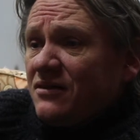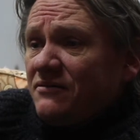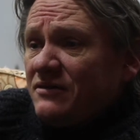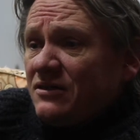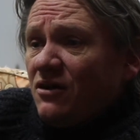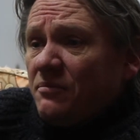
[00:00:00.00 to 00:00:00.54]
there
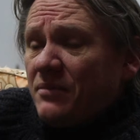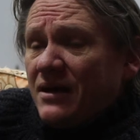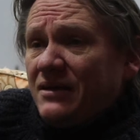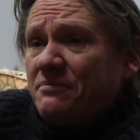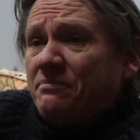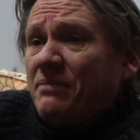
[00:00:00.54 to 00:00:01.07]
is not
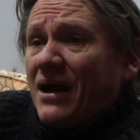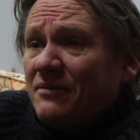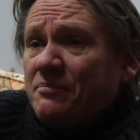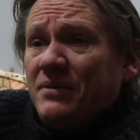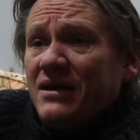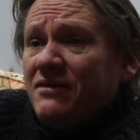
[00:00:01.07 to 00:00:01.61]
any bad
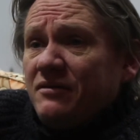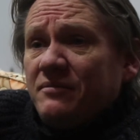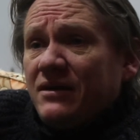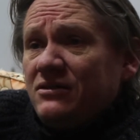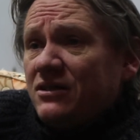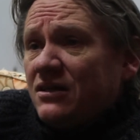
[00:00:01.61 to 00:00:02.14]
beer in
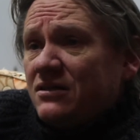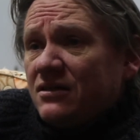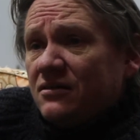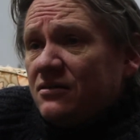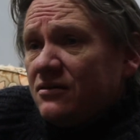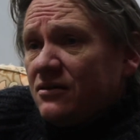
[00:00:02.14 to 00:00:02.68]

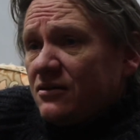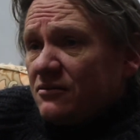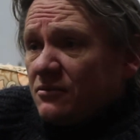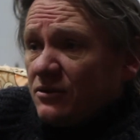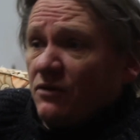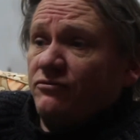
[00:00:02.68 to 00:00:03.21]
Manchester.
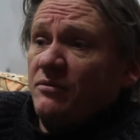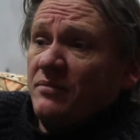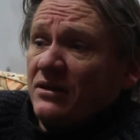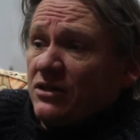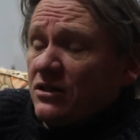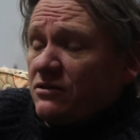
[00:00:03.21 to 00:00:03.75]
Well, not from
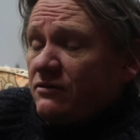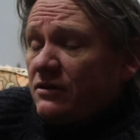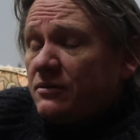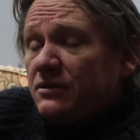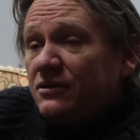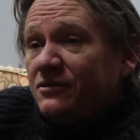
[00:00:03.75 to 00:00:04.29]
Manchester
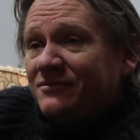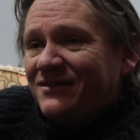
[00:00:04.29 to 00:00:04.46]
anyway.